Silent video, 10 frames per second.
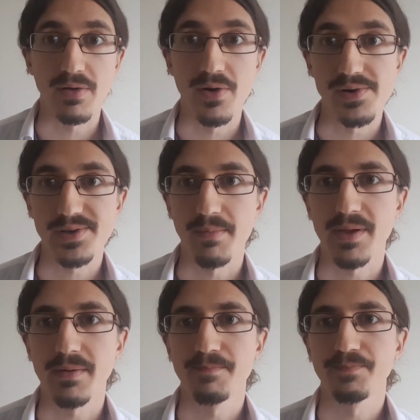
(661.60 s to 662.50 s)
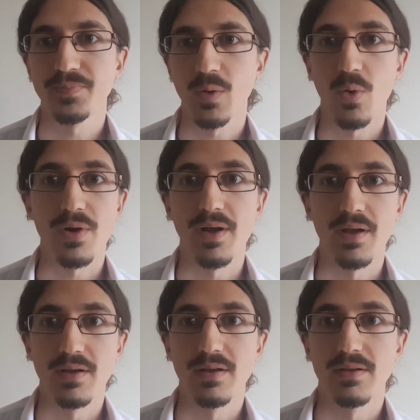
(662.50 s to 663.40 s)
or something. Or
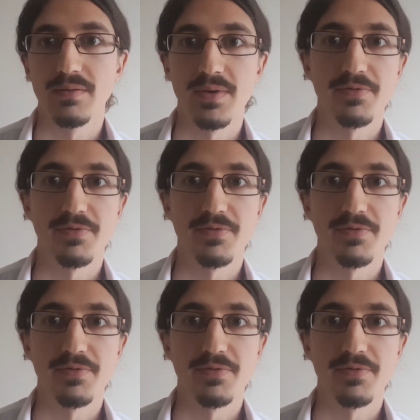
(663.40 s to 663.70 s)
if